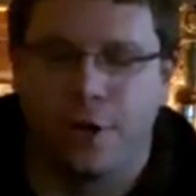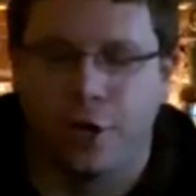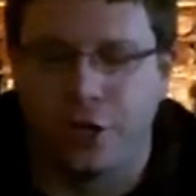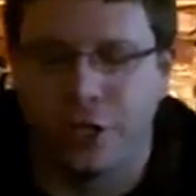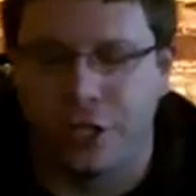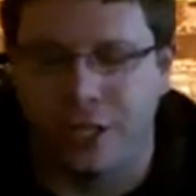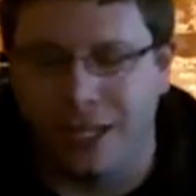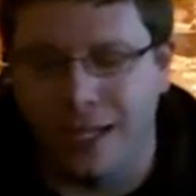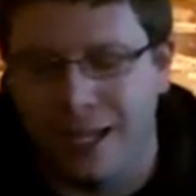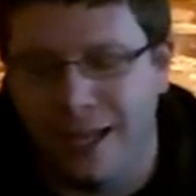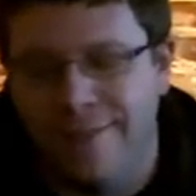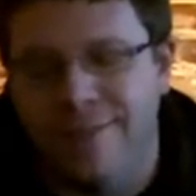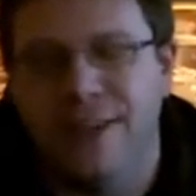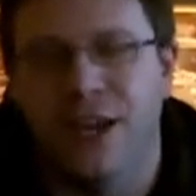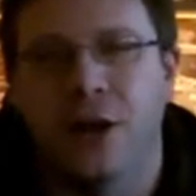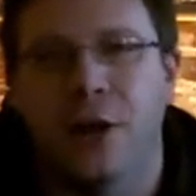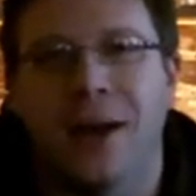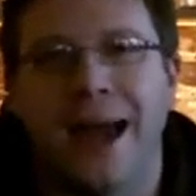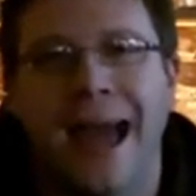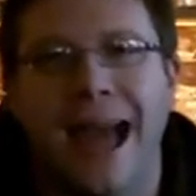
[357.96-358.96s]
version. If you
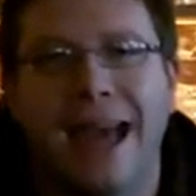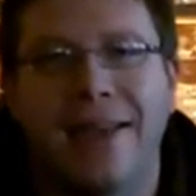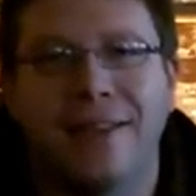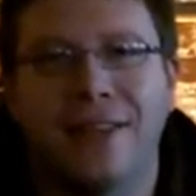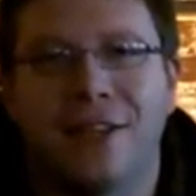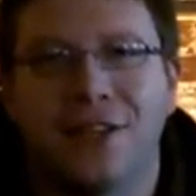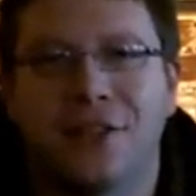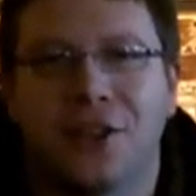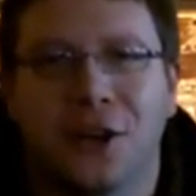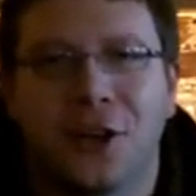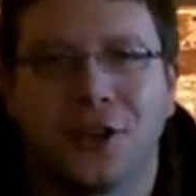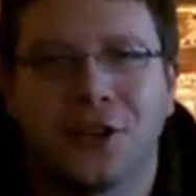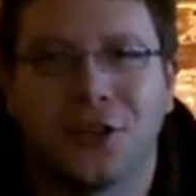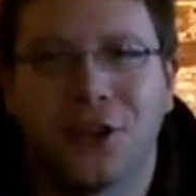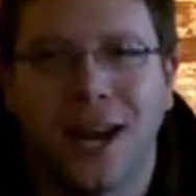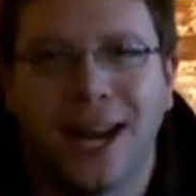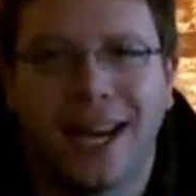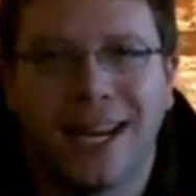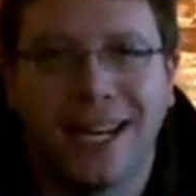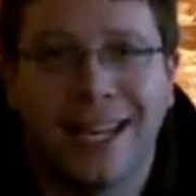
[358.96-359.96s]
don't have it, start
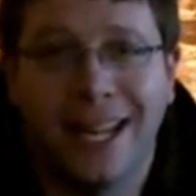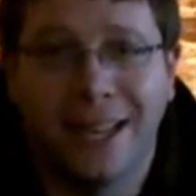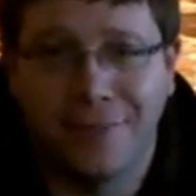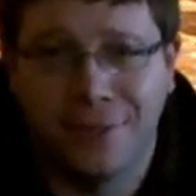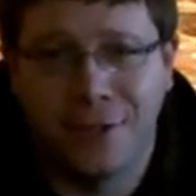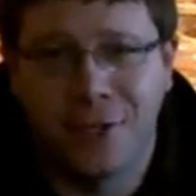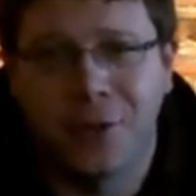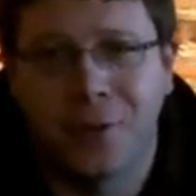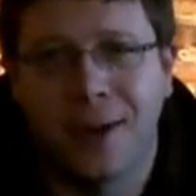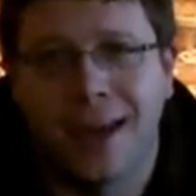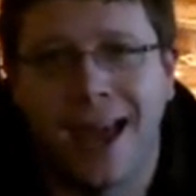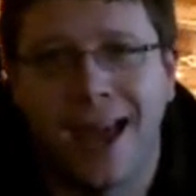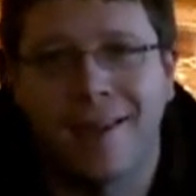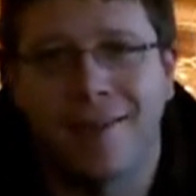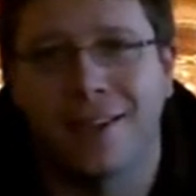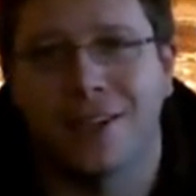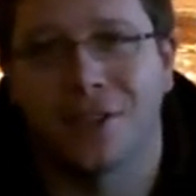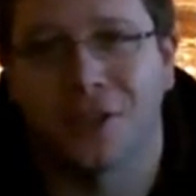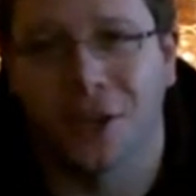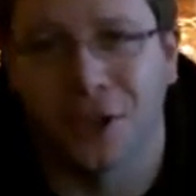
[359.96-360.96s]
trading. If you do have
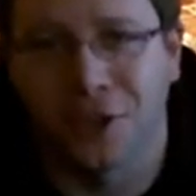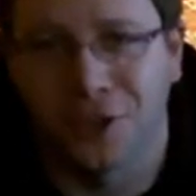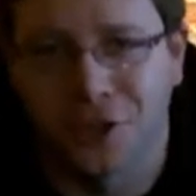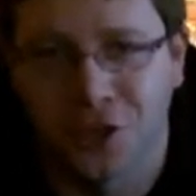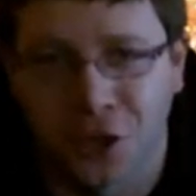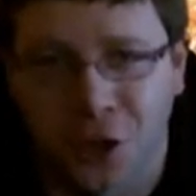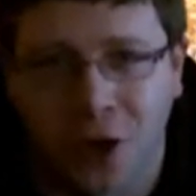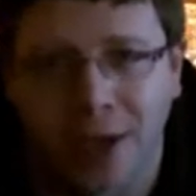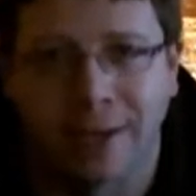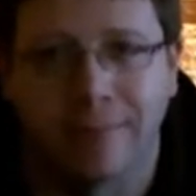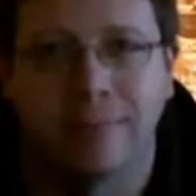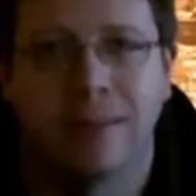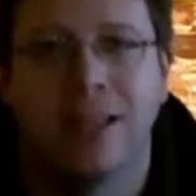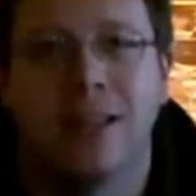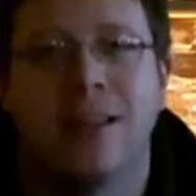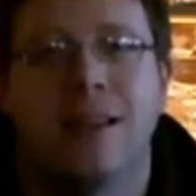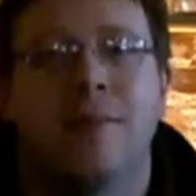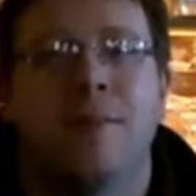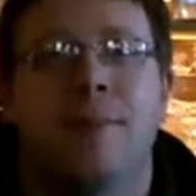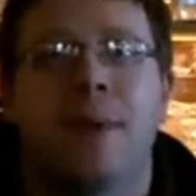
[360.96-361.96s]
it, start enjoying.
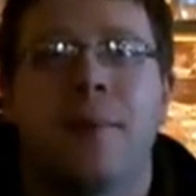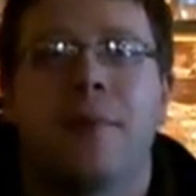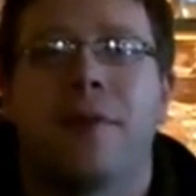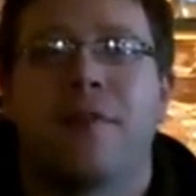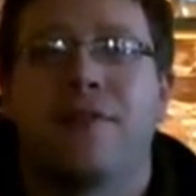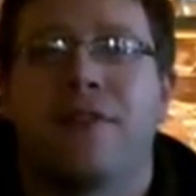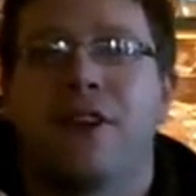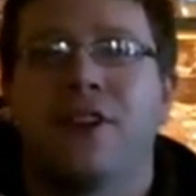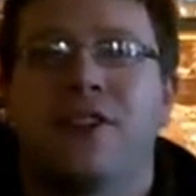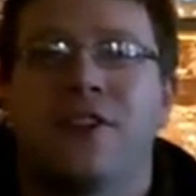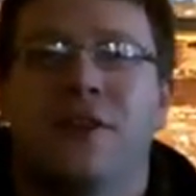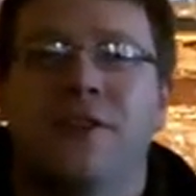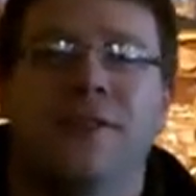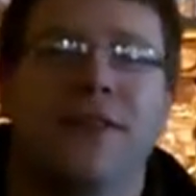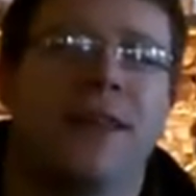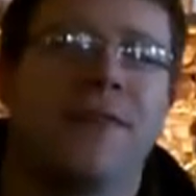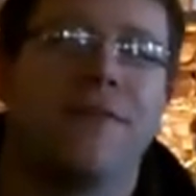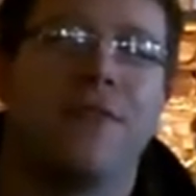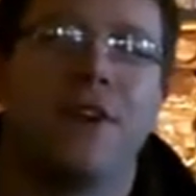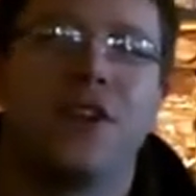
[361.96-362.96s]
Remember, friends don't let